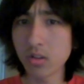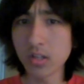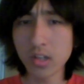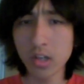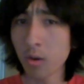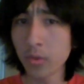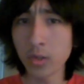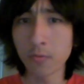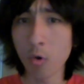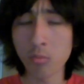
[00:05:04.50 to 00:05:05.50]
This can come in
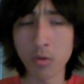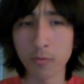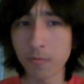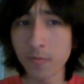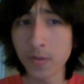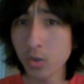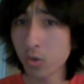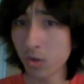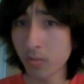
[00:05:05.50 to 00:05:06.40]
the form of physical